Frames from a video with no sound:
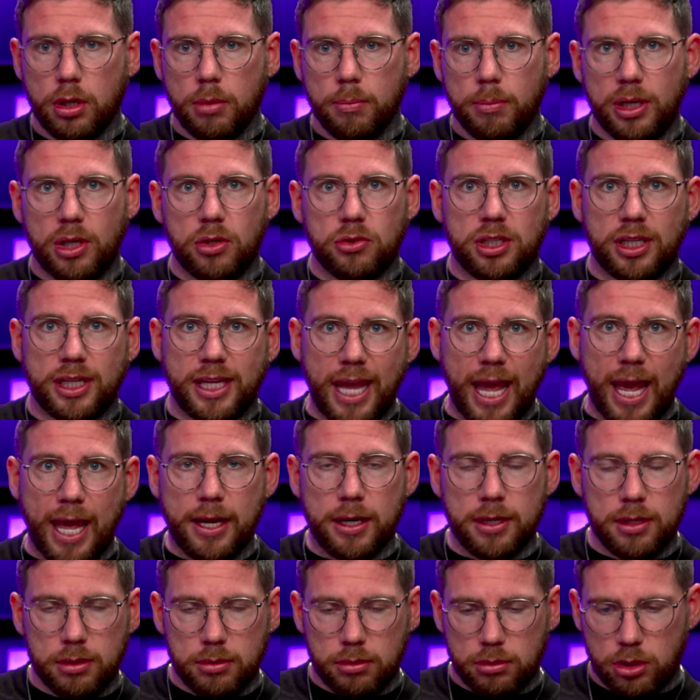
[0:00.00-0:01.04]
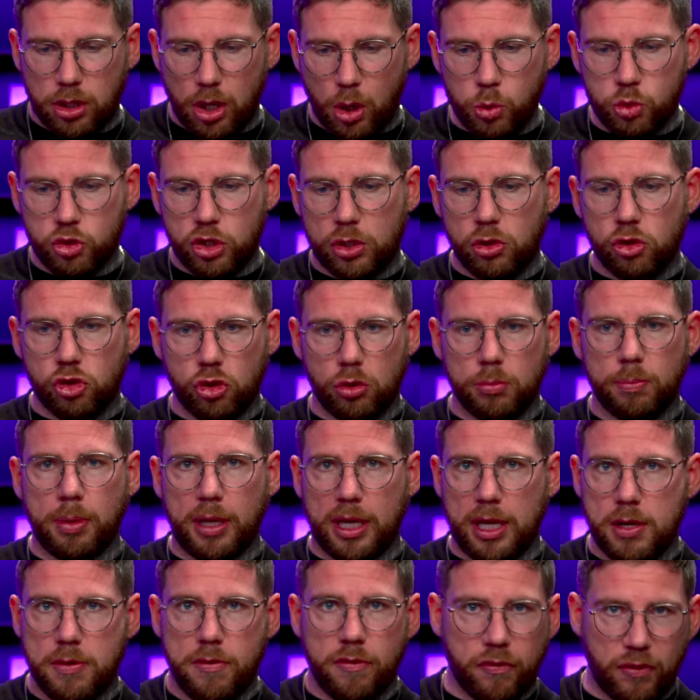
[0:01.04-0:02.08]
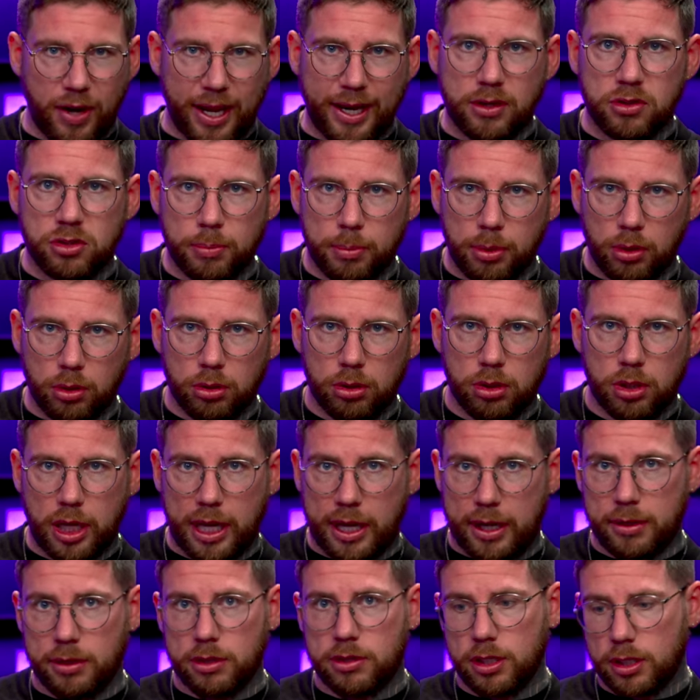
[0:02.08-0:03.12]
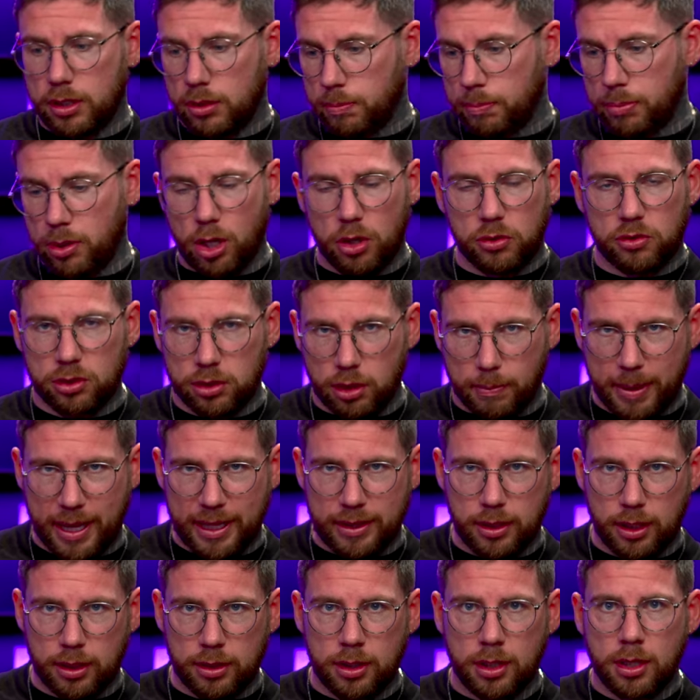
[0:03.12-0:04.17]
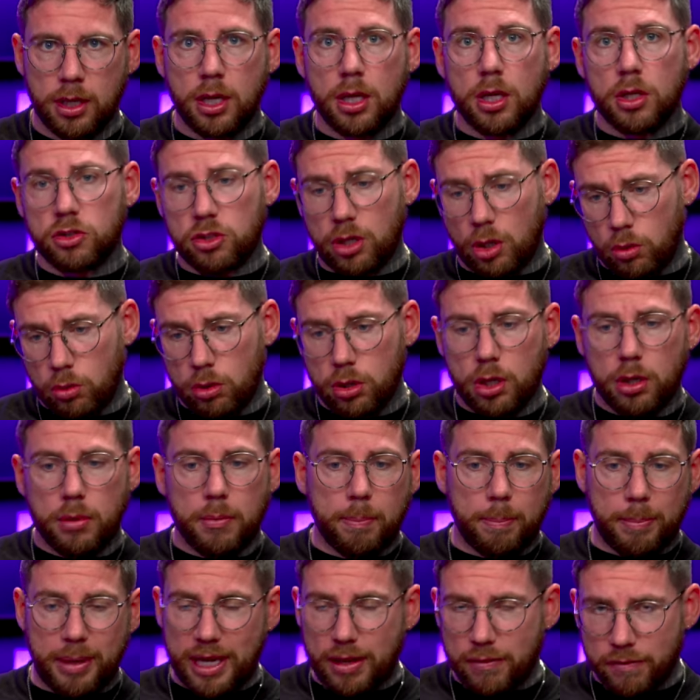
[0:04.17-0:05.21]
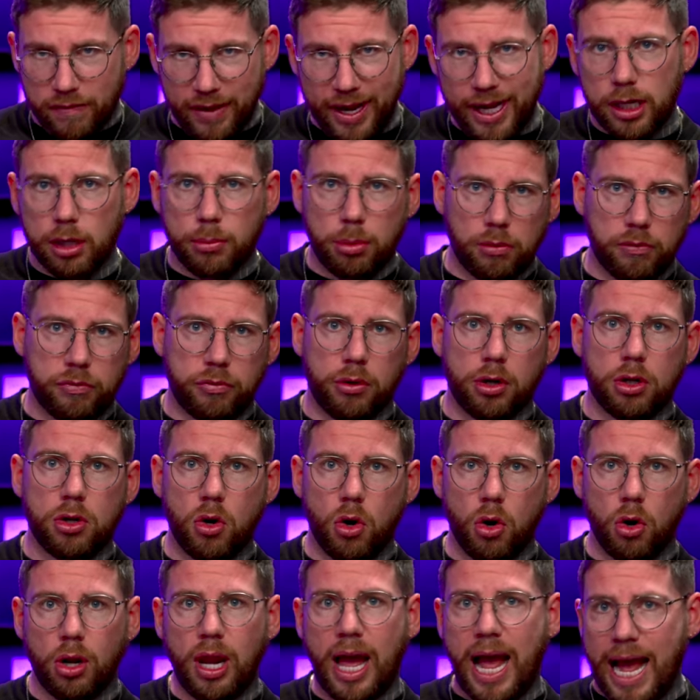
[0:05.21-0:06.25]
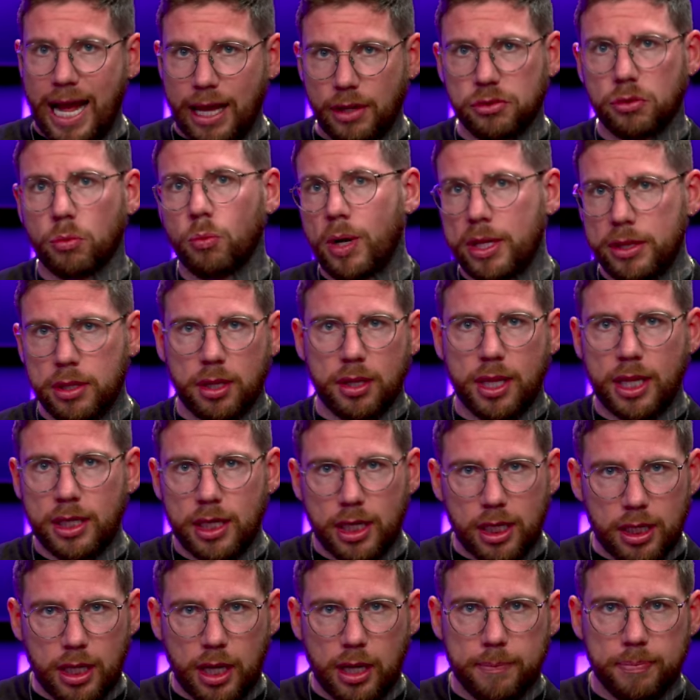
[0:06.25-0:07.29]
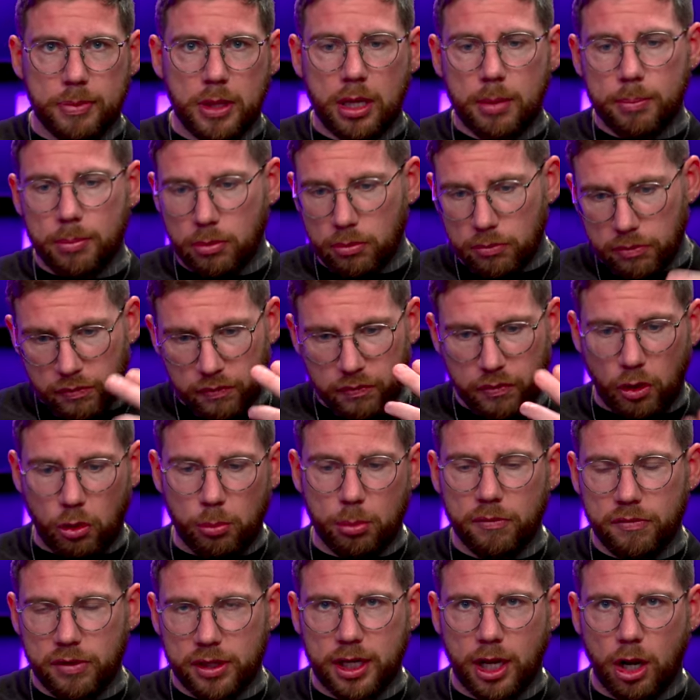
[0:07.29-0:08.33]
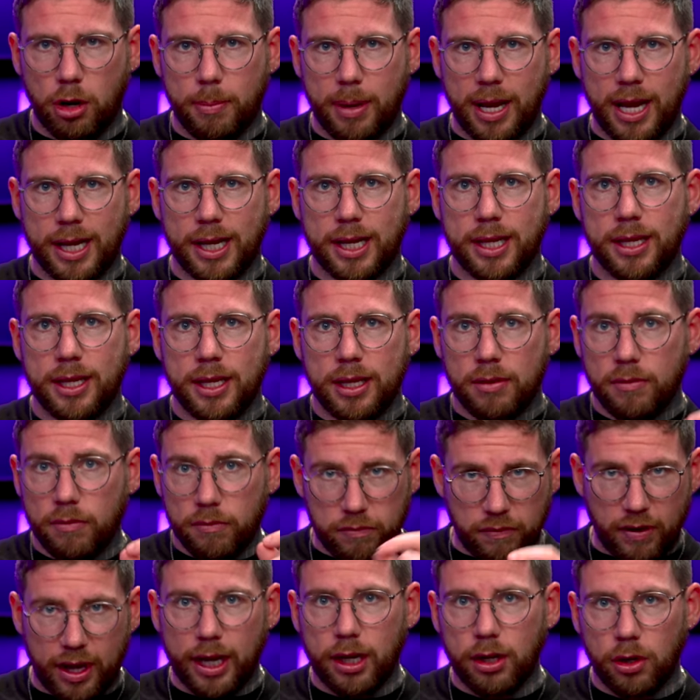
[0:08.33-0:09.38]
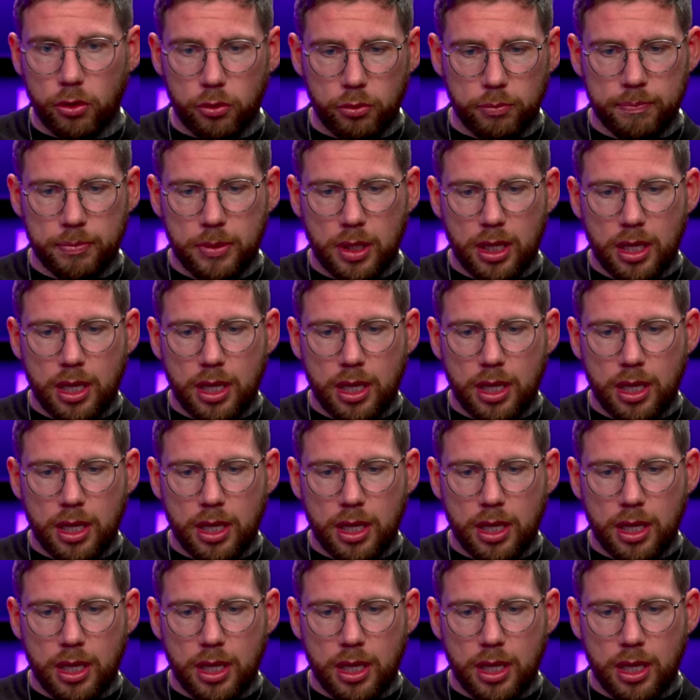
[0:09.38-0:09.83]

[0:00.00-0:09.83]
Because again, coaching should be flexible and person dependent. So be available for a call as and when that they need it, but film a video back via Loom.